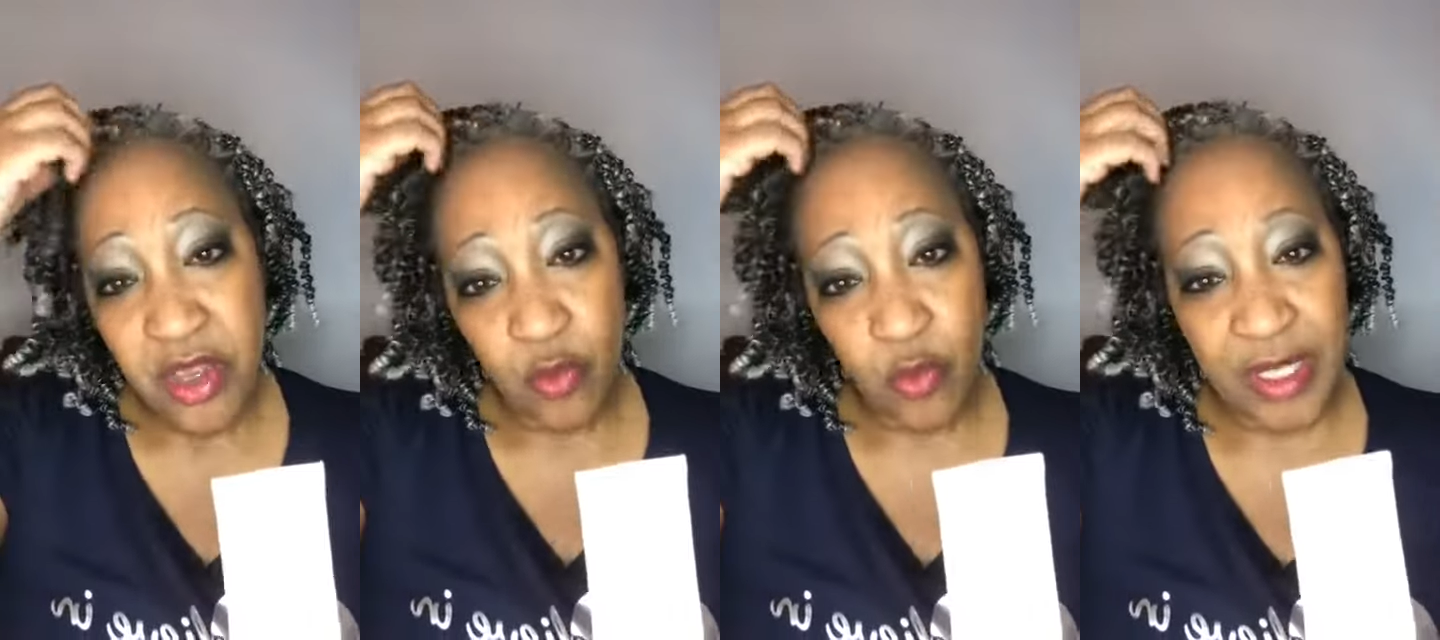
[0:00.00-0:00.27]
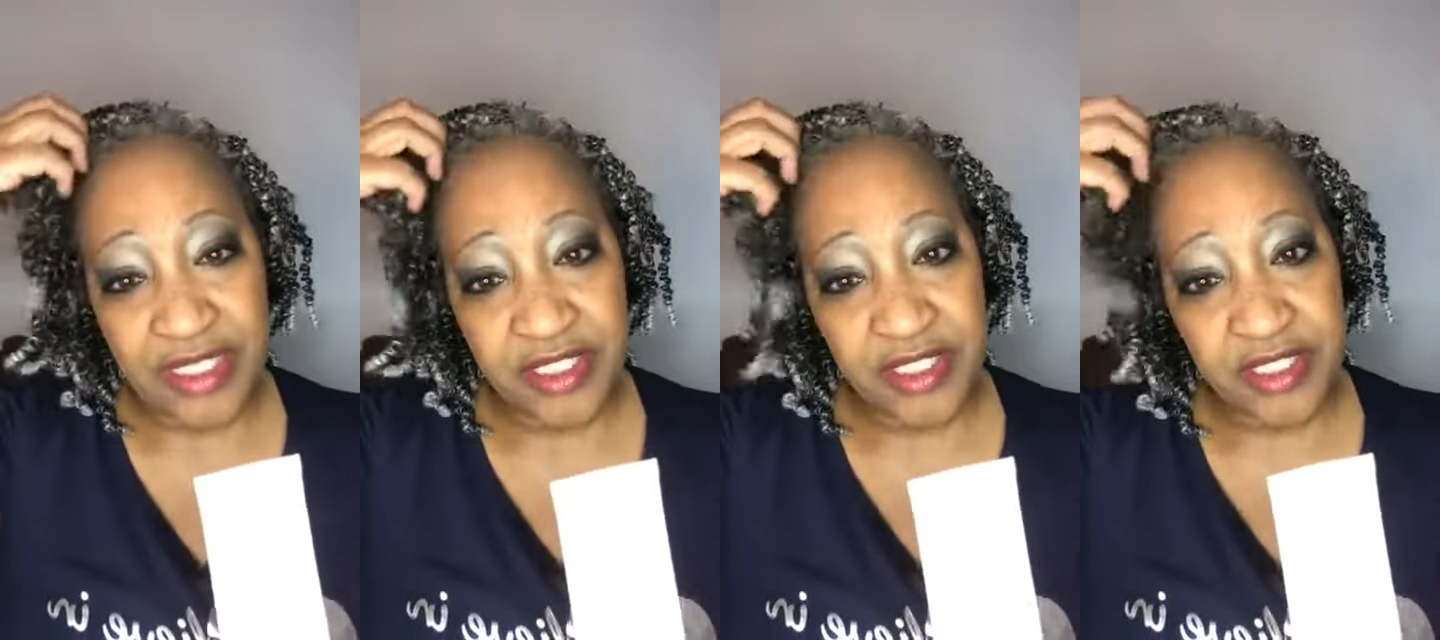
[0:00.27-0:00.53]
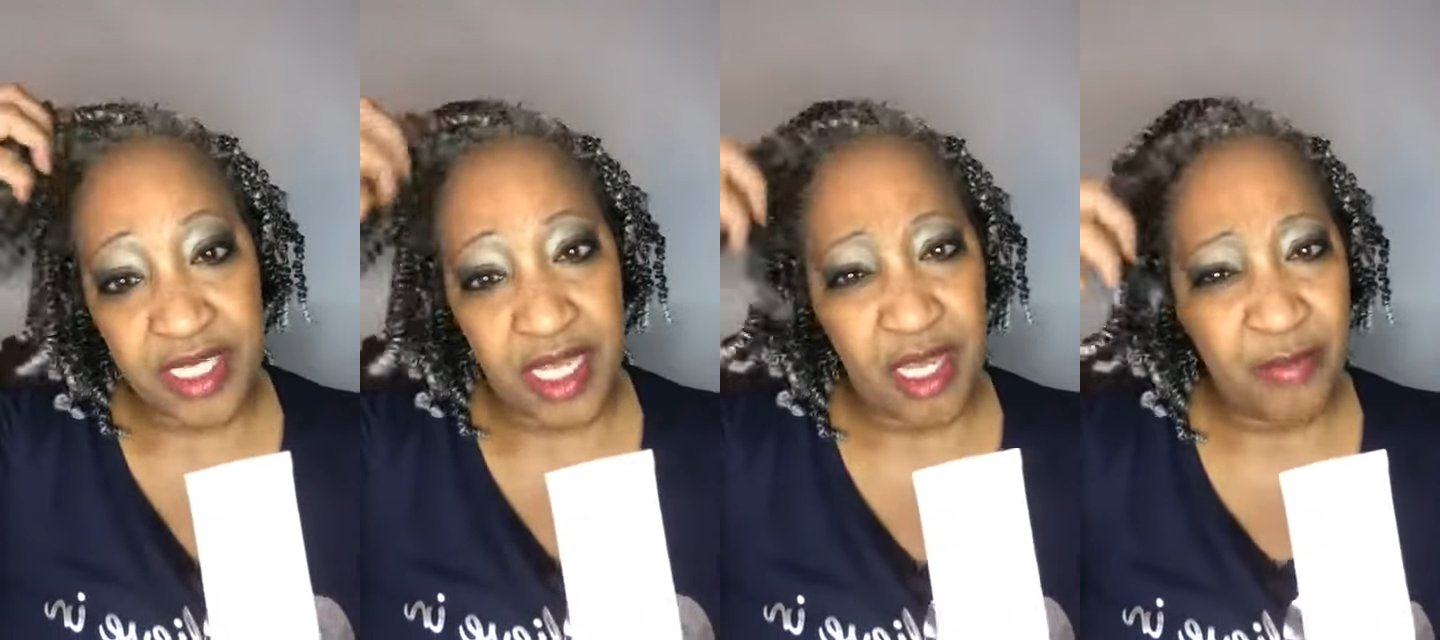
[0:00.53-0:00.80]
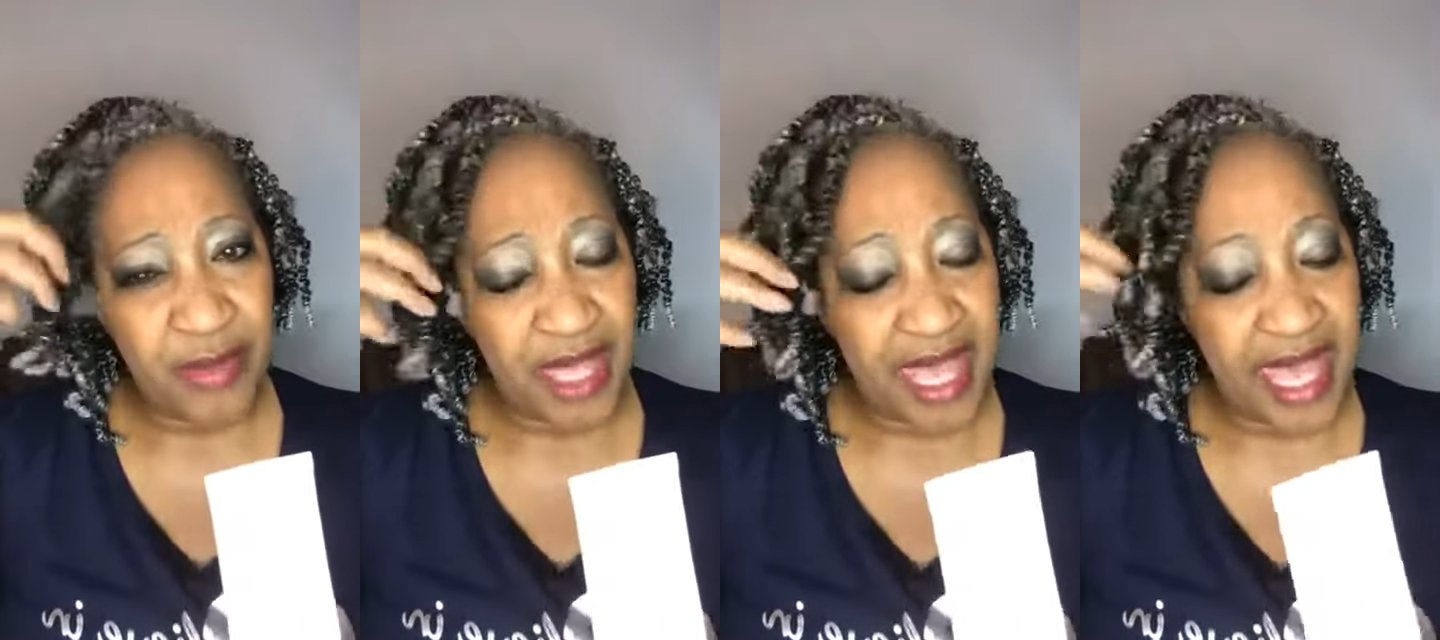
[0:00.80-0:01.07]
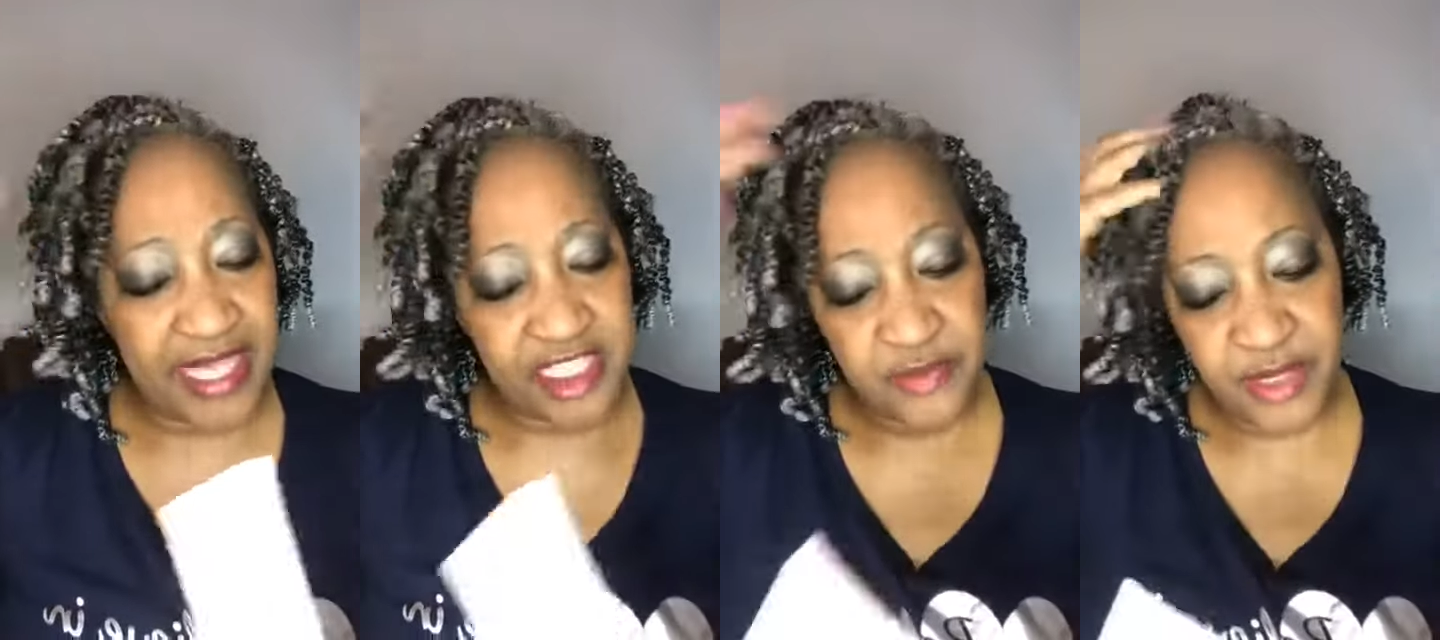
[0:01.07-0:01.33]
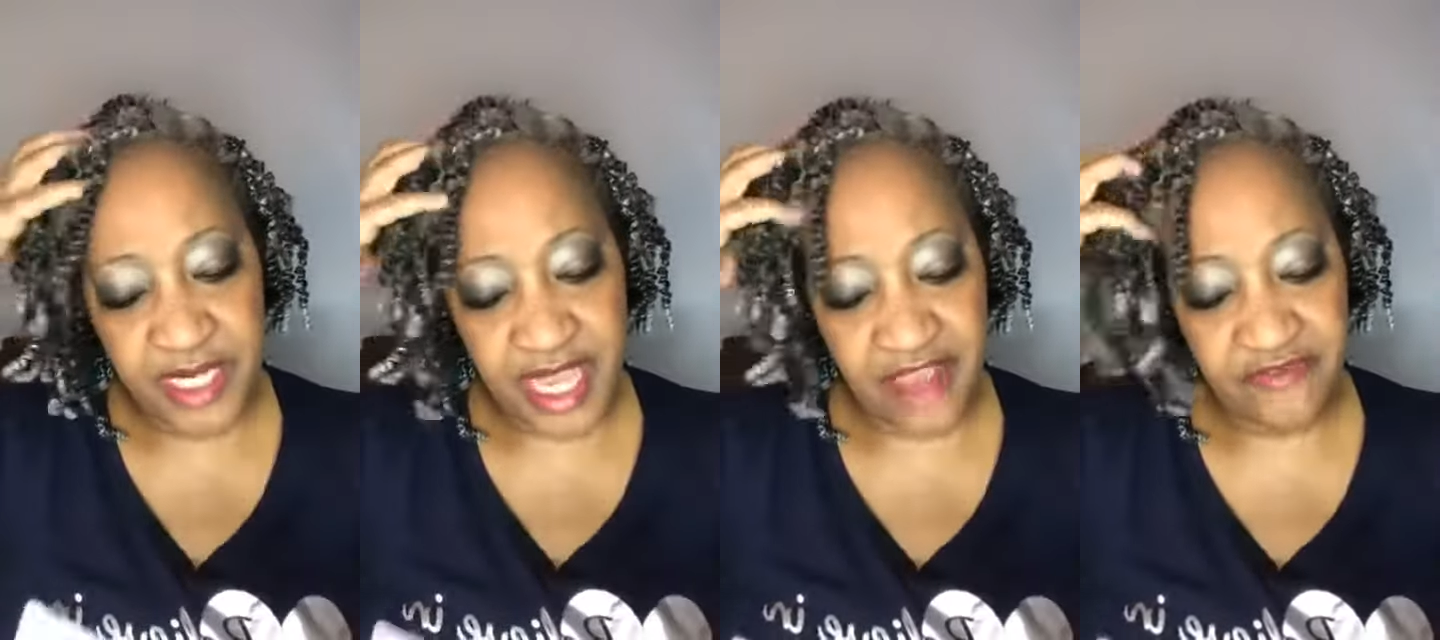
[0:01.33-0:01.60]
with some
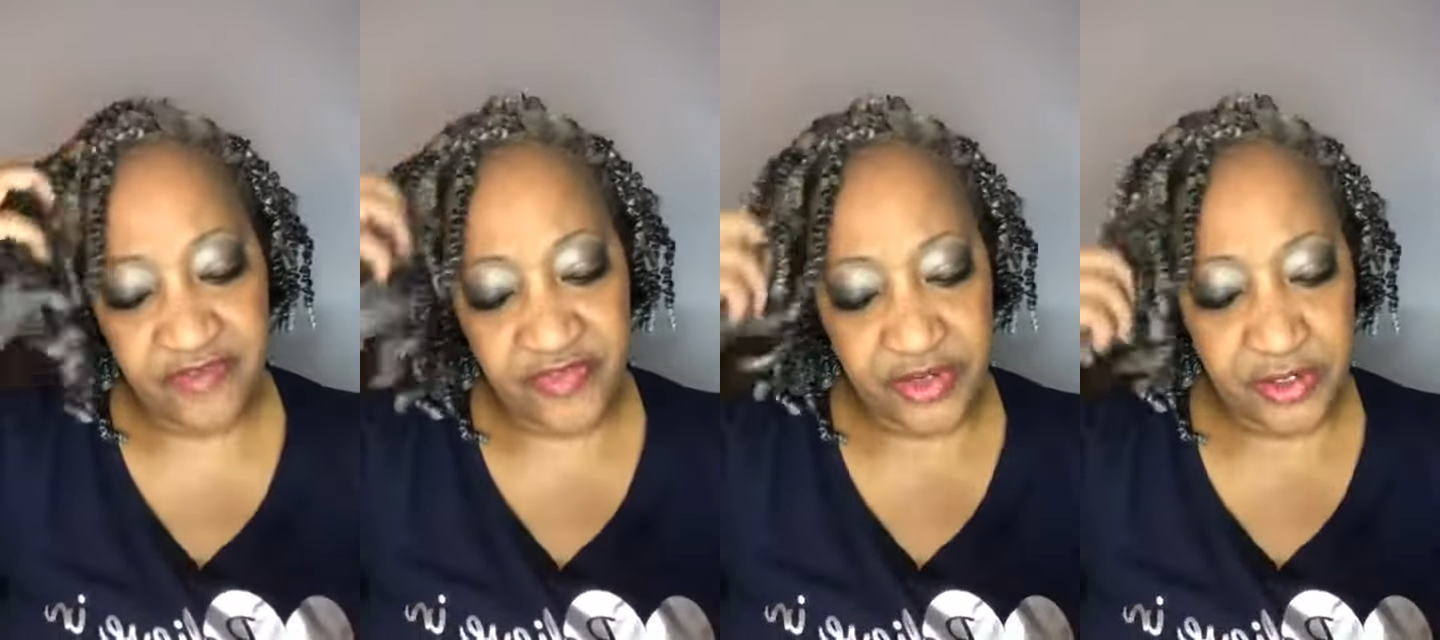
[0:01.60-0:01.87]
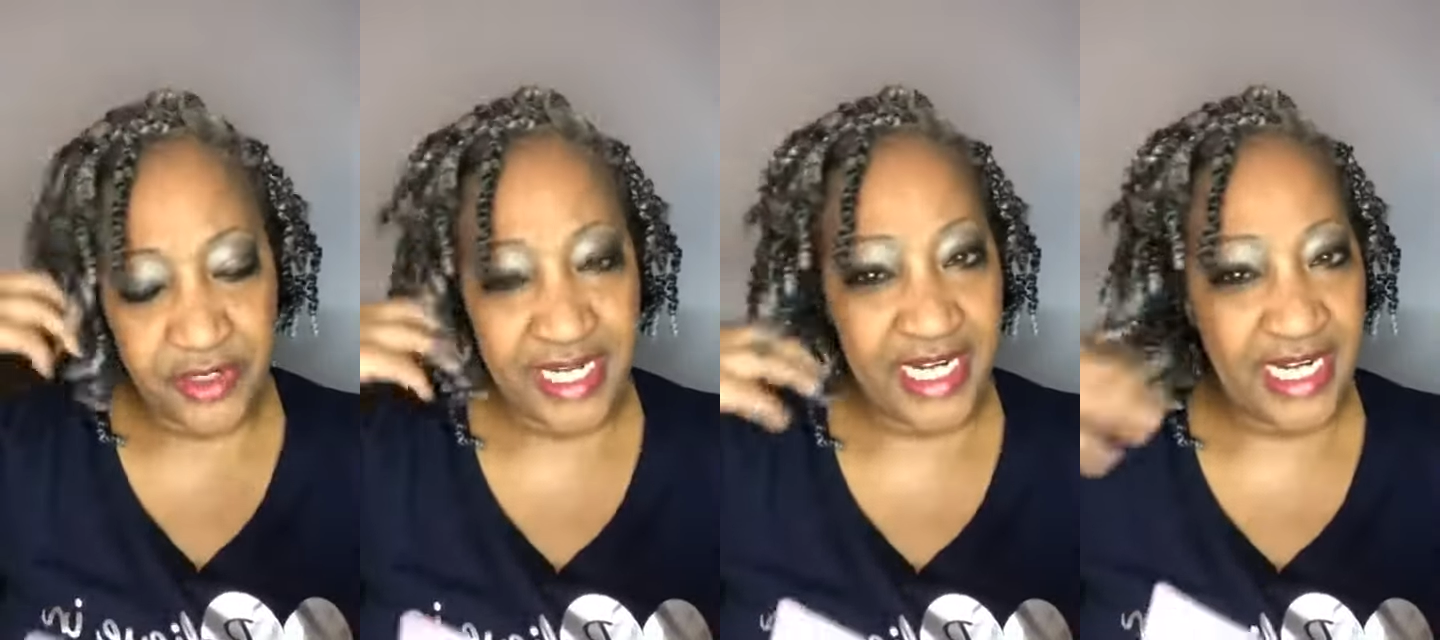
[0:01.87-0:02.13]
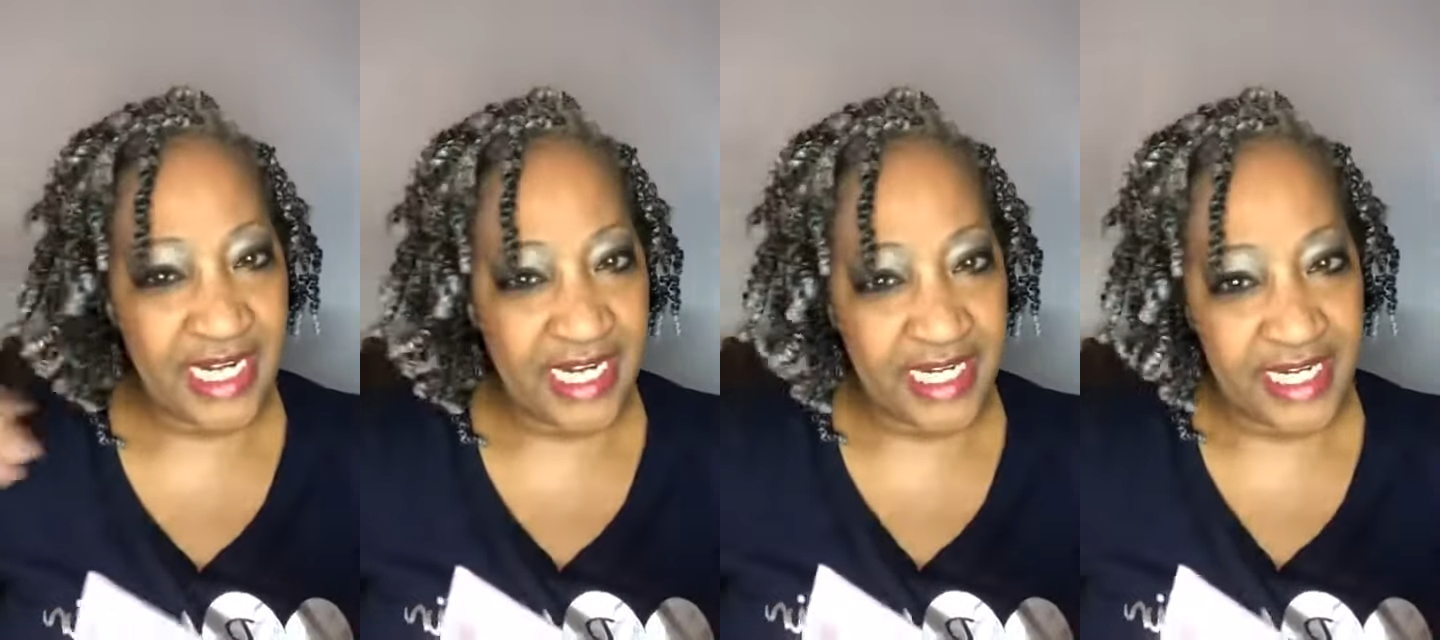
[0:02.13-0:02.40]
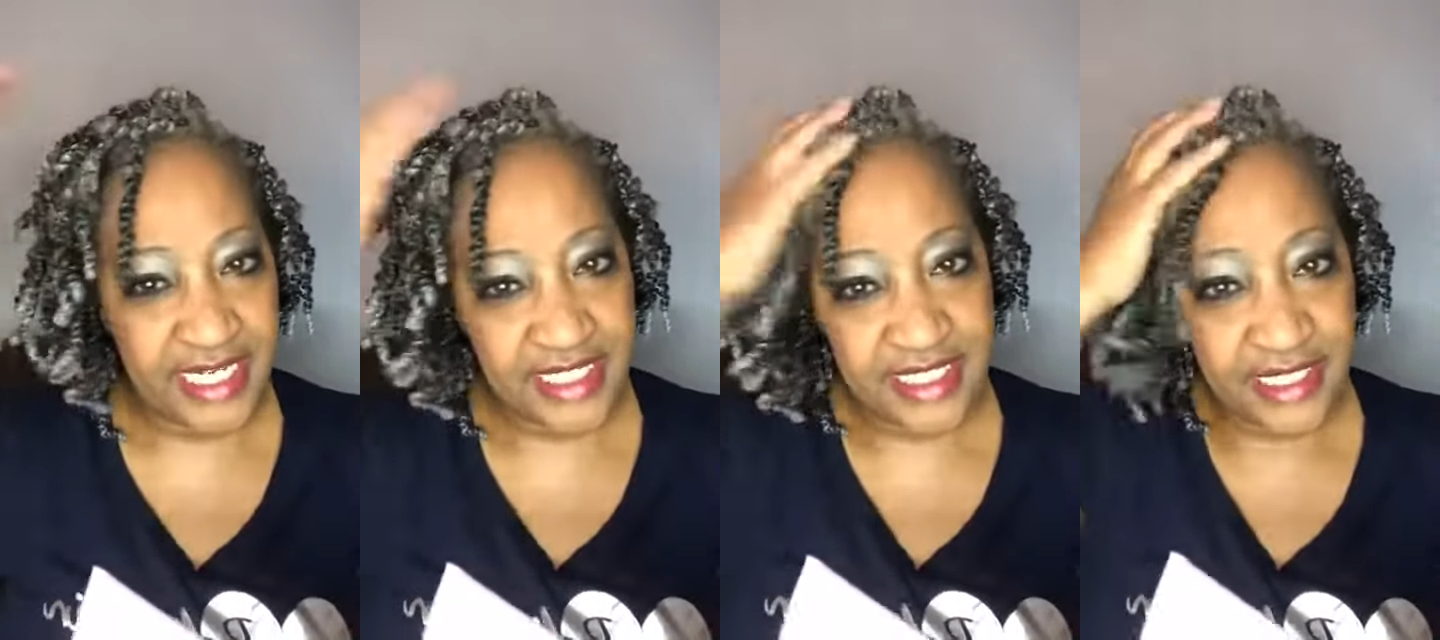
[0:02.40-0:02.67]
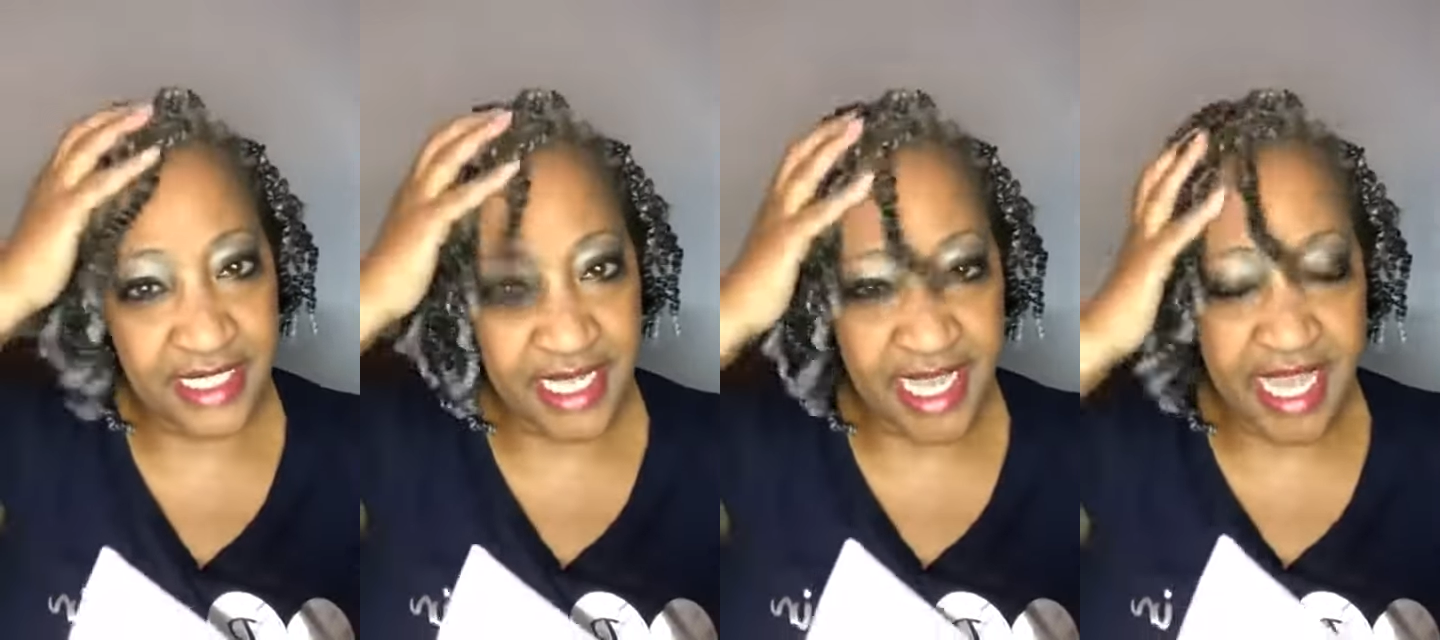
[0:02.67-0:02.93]
SPF 30 in it,